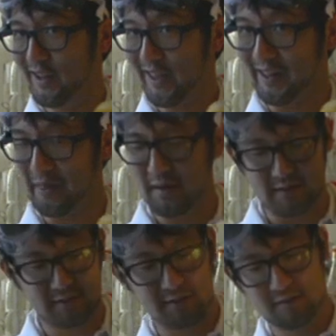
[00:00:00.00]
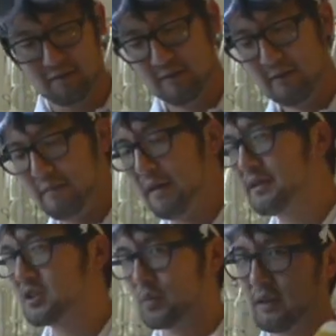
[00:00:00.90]
like this. Now
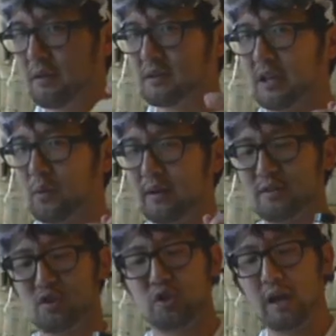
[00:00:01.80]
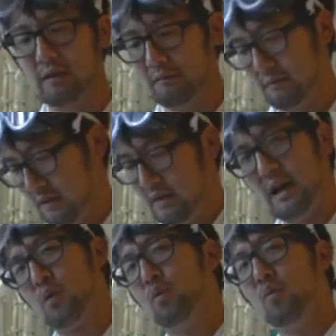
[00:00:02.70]
this is what it looks like when it's shaken.
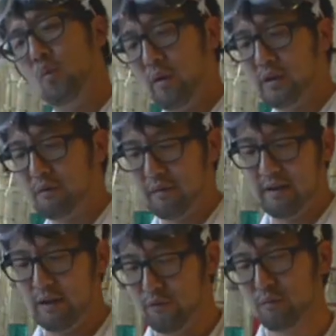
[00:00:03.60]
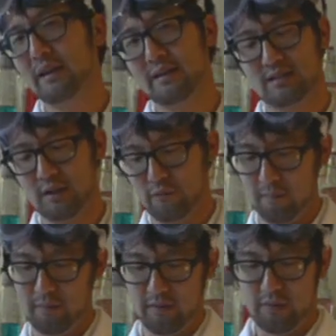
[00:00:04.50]
I will warn you that if you let it sit for a
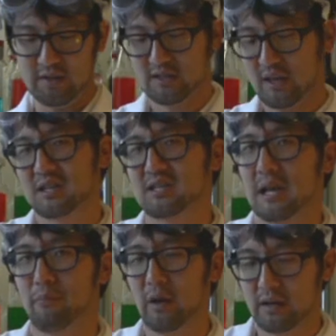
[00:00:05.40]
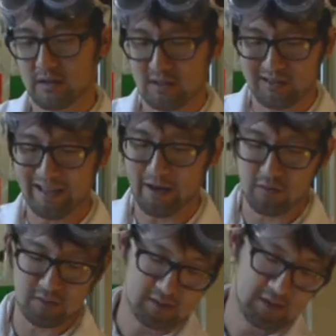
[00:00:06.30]
bit, this does separate into
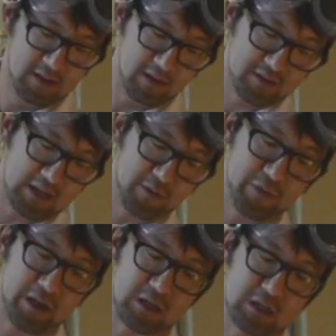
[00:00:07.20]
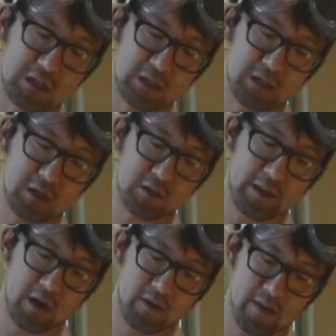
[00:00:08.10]
layers. There's kind of like a clear
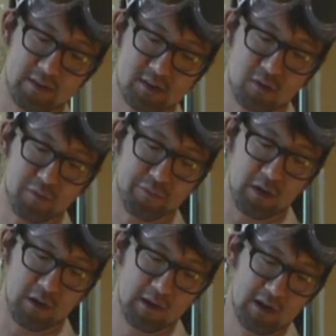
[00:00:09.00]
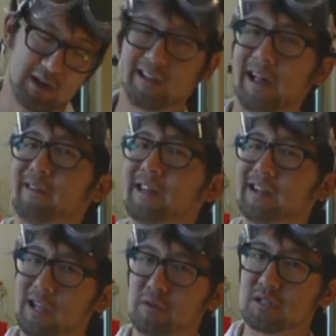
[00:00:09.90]
layer and this sort of cloudy
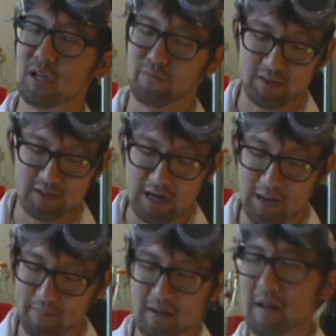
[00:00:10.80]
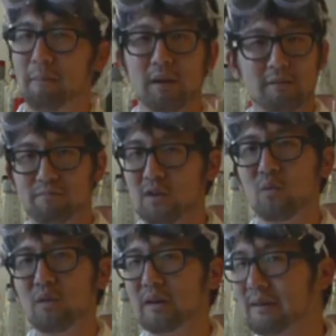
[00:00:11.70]
yellow stuff at the top. But don't
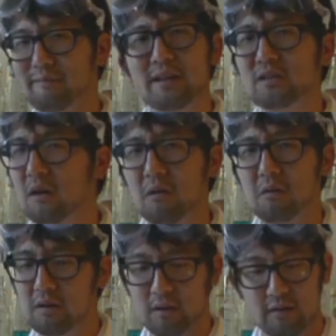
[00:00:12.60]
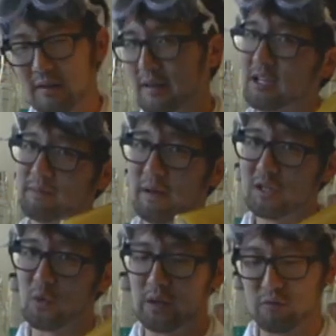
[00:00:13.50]
worry, it's all good,
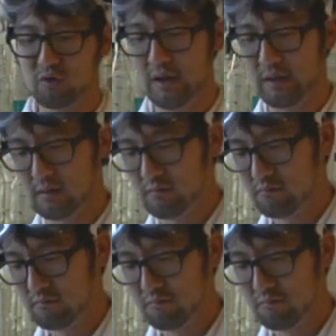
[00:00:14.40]
especially when you shake it.